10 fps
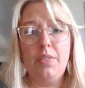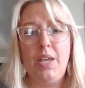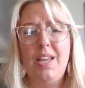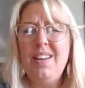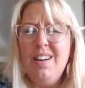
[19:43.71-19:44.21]

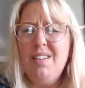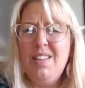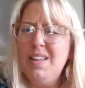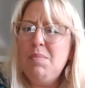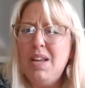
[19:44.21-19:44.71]
thinking,
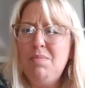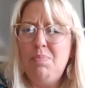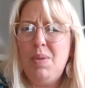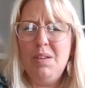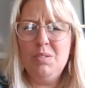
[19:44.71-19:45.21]
that might
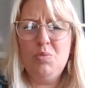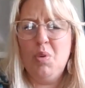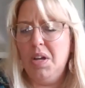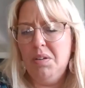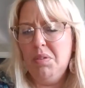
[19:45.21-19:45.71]
be
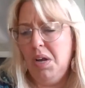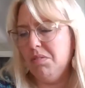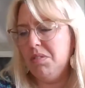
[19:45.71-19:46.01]
useful. I don't know.